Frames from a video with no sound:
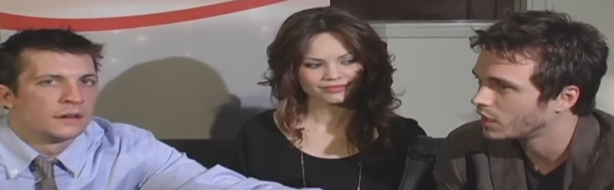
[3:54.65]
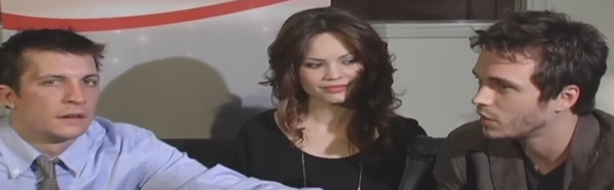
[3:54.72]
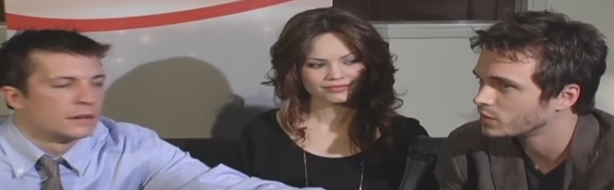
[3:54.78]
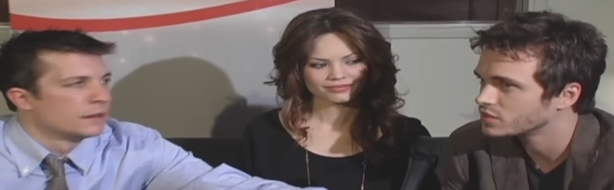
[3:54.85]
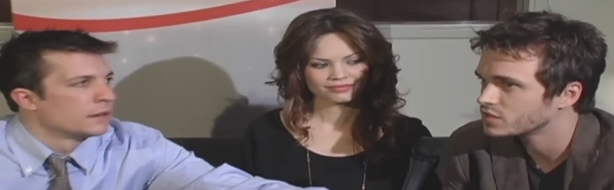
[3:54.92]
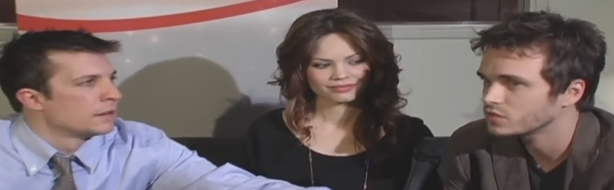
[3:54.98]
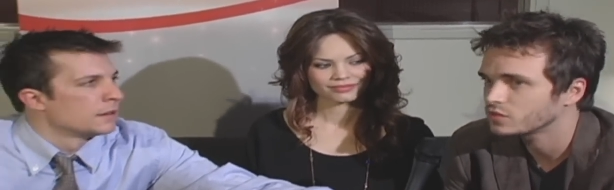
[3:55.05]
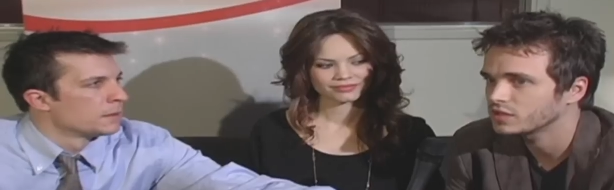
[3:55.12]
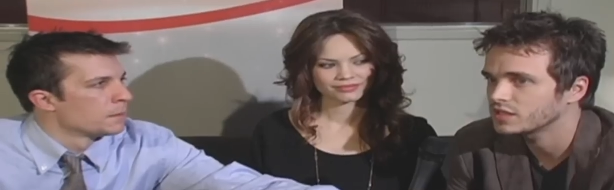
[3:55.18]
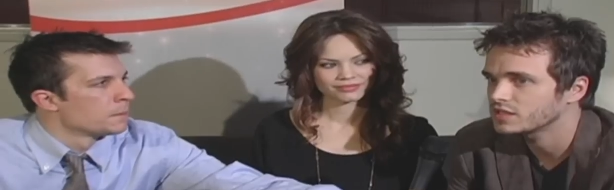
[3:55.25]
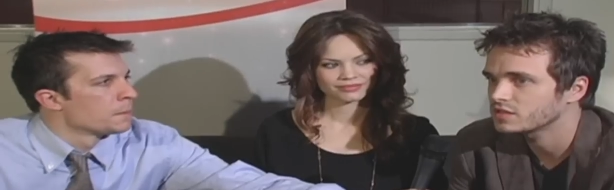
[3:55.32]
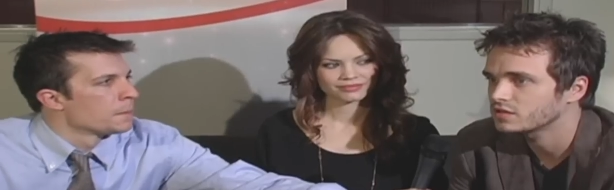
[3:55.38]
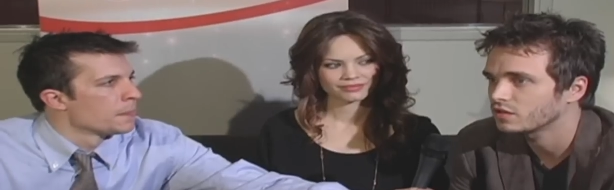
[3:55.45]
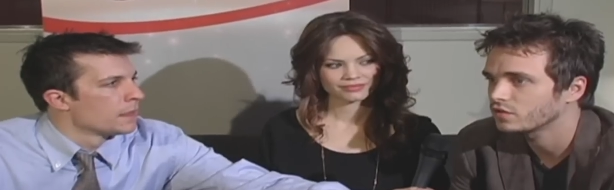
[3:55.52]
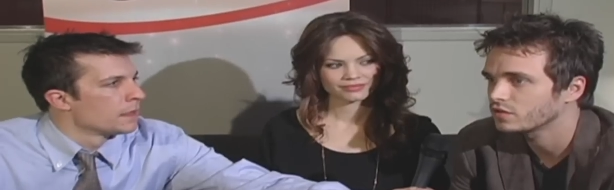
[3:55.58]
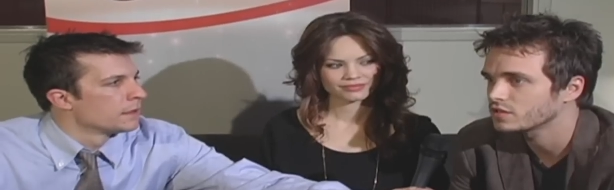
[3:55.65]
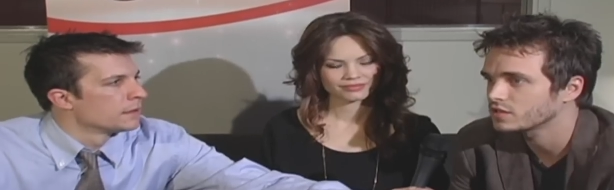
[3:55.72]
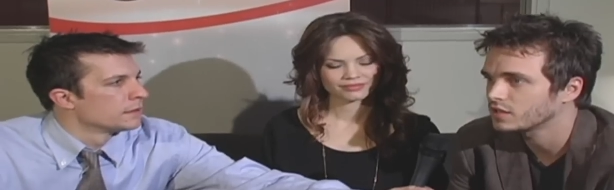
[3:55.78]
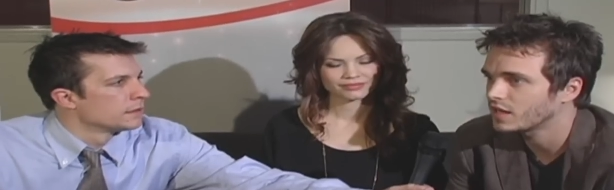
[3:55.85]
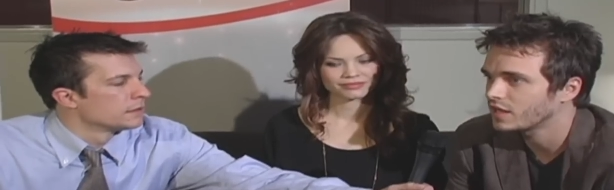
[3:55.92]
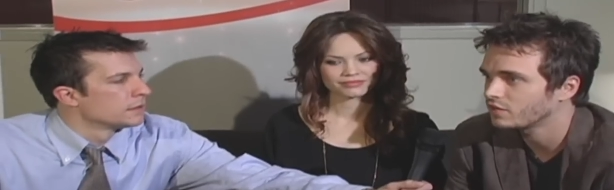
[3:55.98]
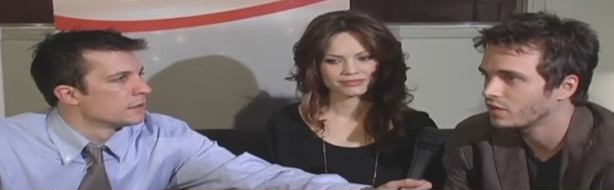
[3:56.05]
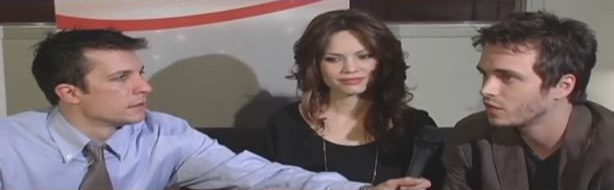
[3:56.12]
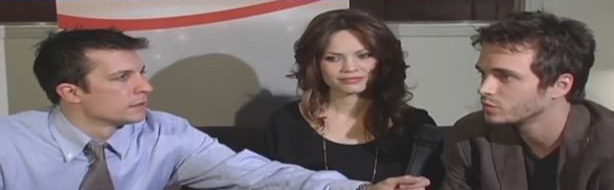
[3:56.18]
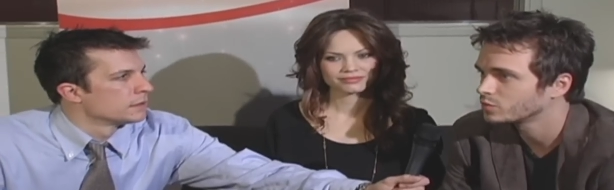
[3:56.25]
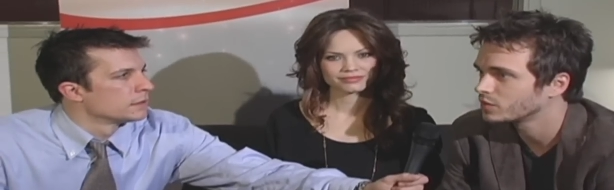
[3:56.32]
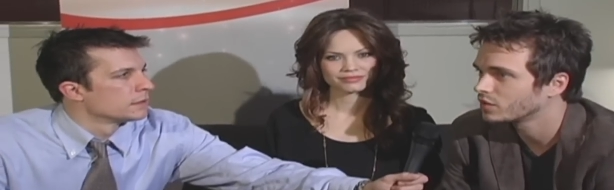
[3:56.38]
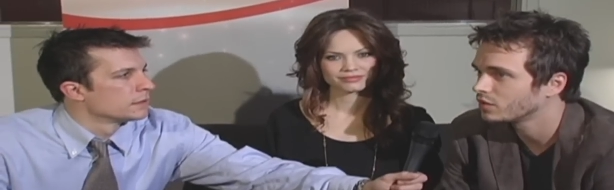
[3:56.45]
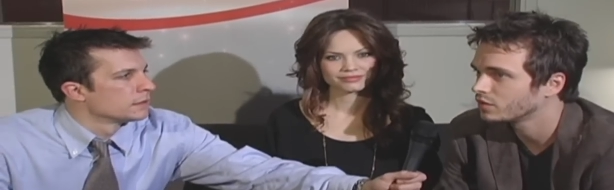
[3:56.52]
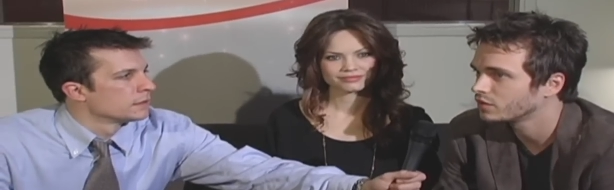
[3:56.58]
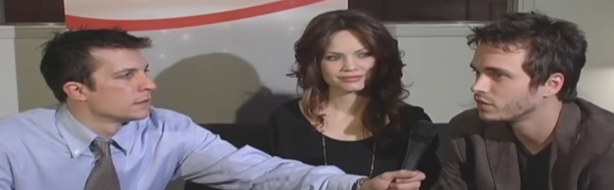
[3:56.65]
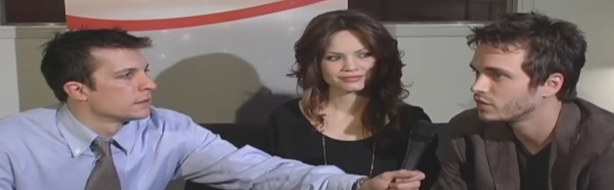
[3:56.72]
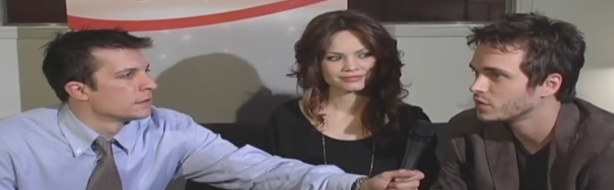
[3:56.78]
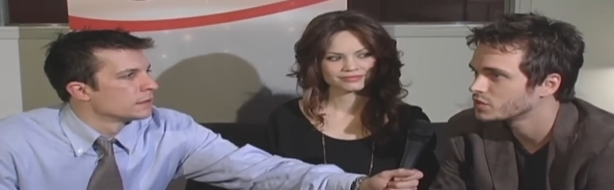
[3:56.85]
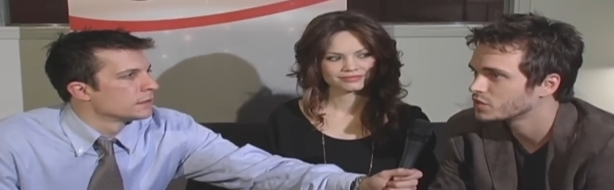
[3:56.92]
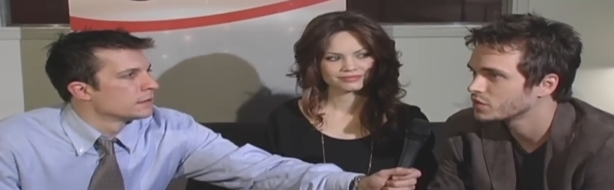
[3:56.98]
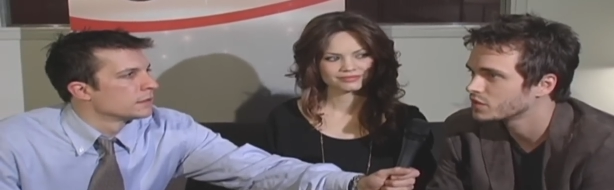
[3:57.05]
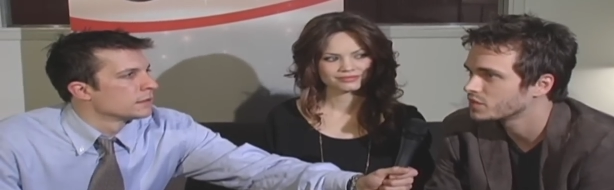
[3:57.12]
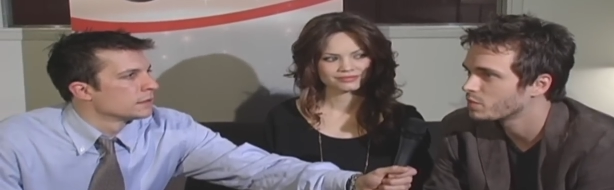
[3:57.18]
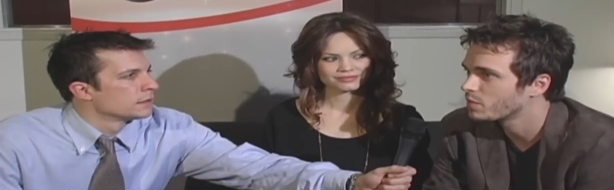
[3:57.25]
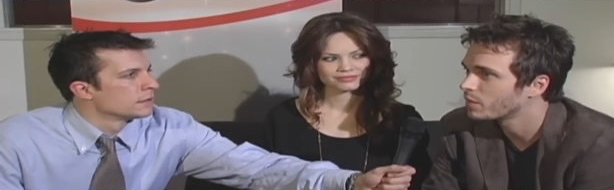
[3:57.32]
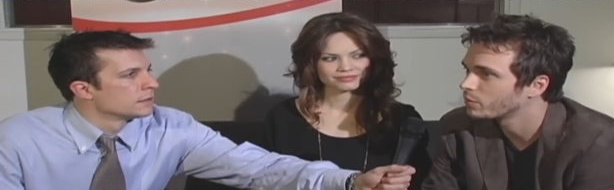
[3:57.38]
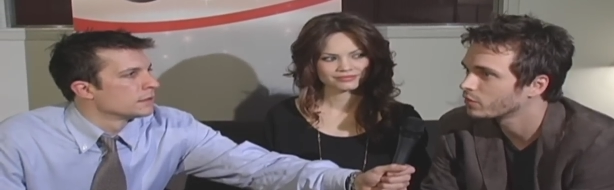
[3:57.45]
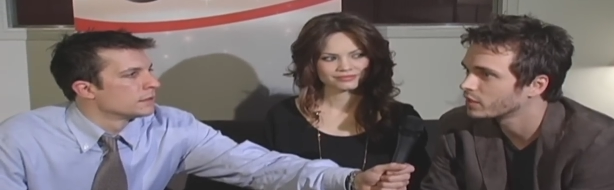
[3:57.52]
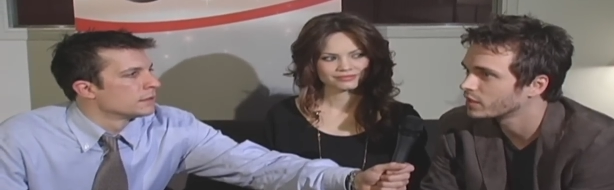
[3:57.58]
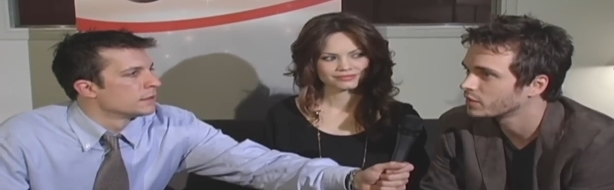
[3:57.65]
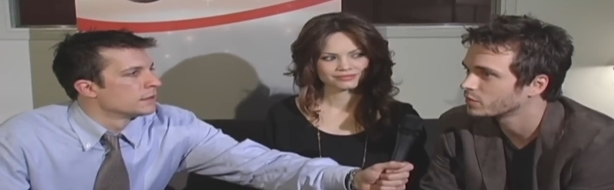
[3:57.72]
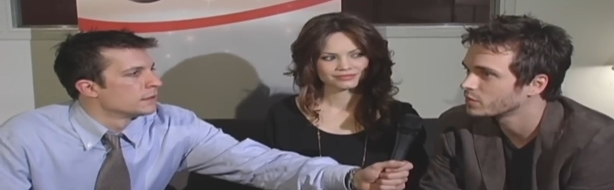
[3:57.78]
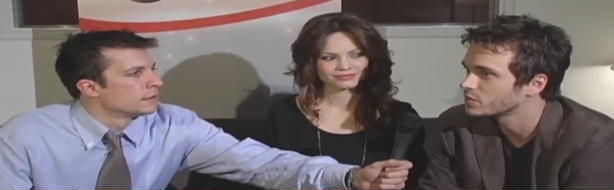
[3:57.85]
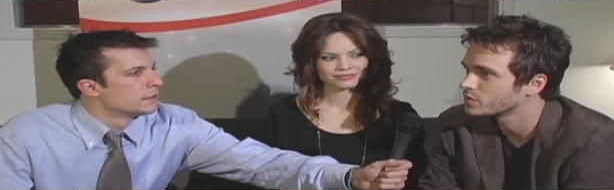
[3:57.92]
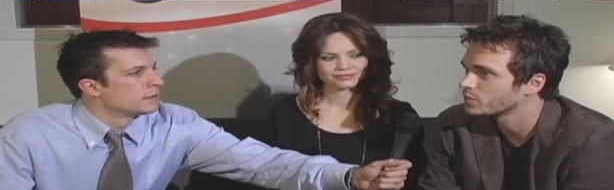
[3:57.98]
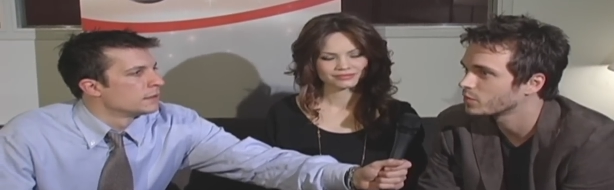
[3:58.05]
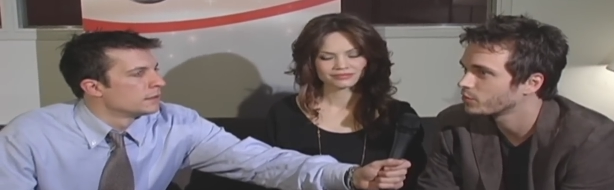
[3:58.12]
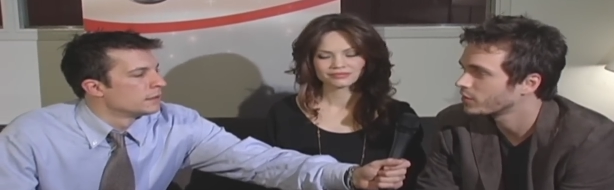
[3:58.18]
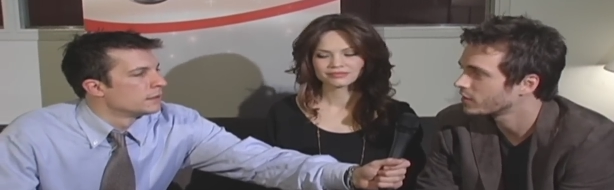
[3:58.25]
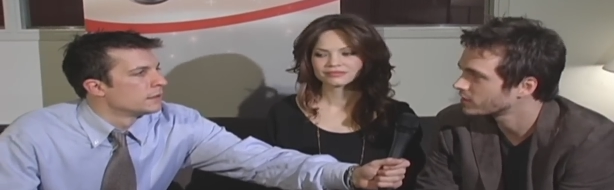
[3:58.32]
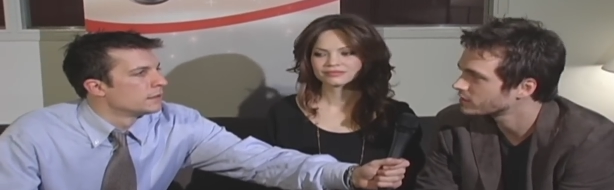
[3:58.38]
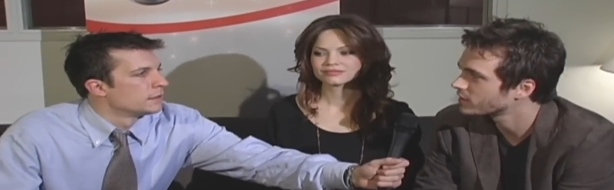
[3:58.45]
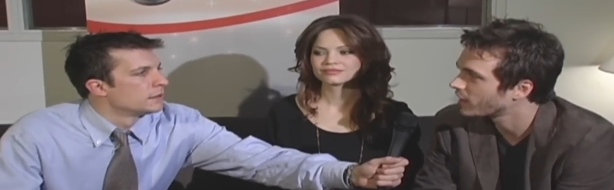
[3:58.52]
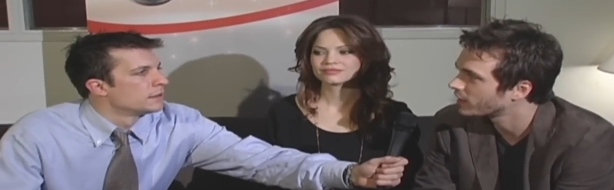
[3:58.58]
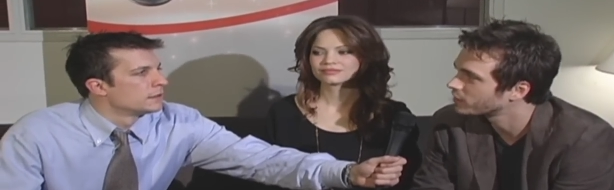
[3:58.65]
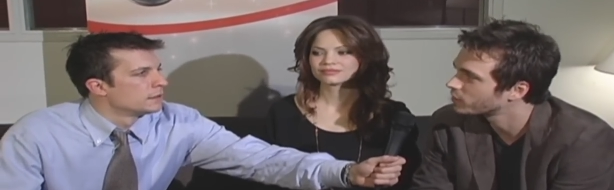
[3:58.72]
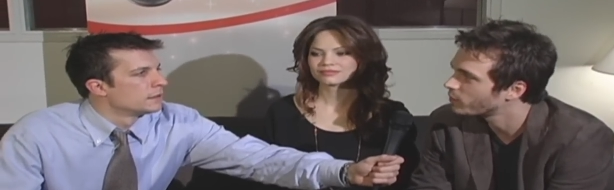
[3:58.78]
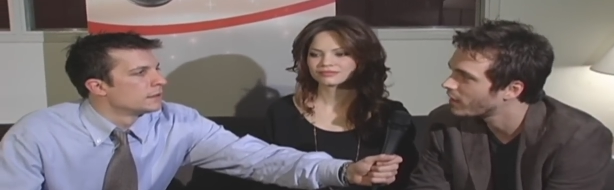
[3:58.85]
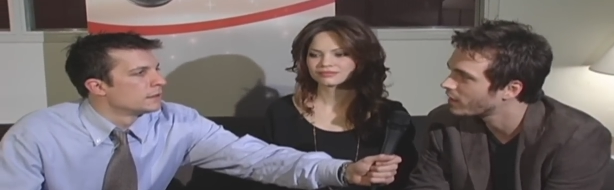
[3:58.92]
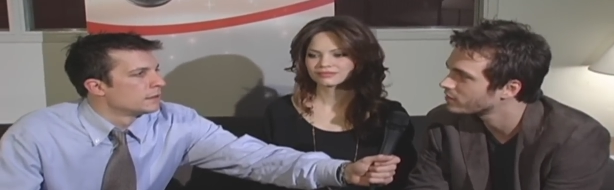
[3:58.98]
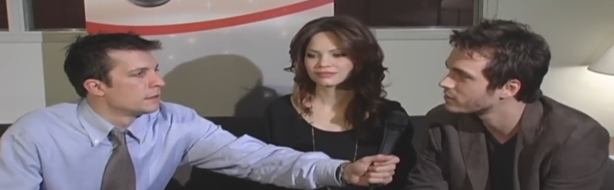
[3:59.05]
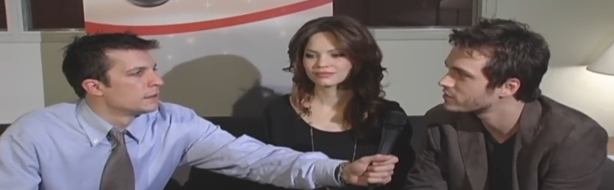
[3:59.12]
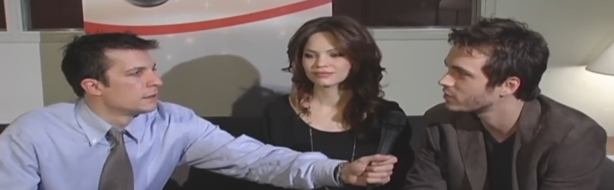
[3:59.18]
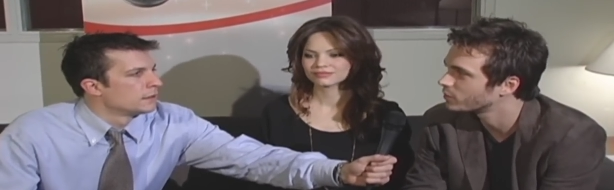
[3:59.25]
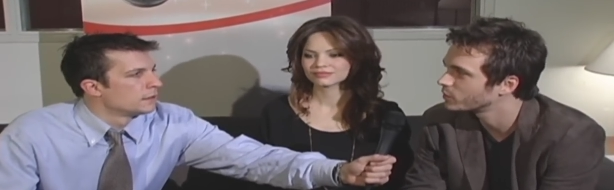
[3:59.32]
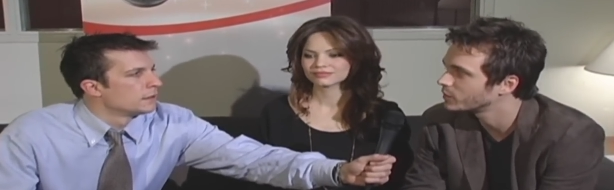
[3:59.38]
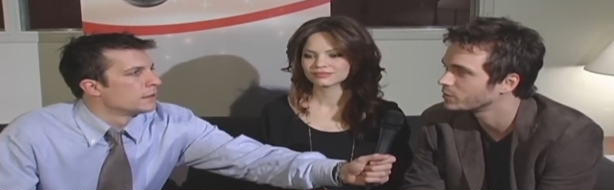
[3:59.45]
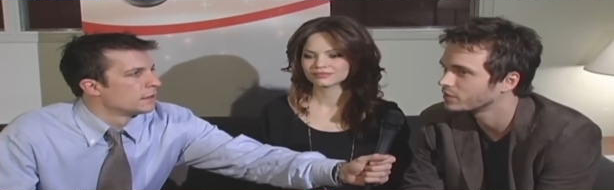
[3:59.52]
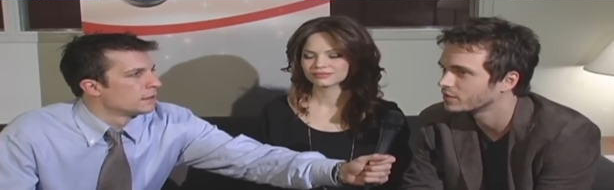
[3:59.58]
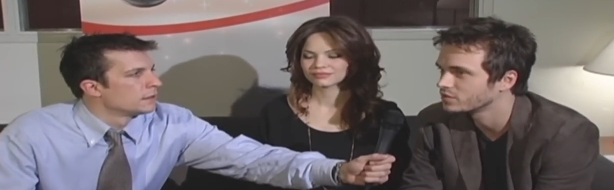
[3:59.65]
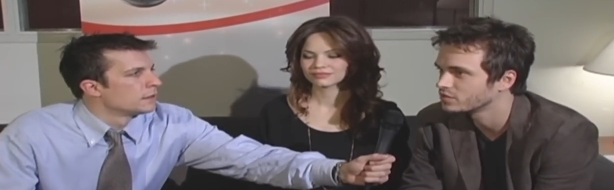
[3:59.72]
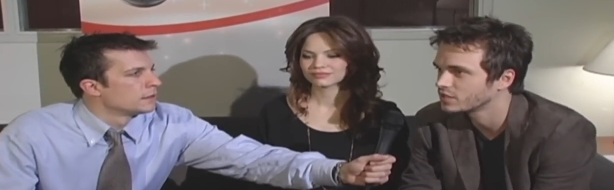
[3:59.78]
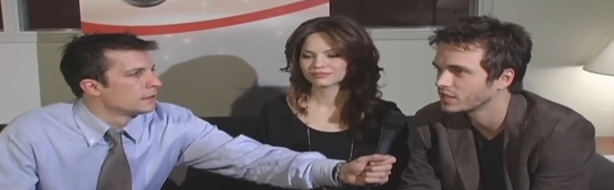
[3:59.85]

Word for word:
Speaker 1: and we just released our first live album called "The Future Is a Memory," which we're pretty excited about. So people can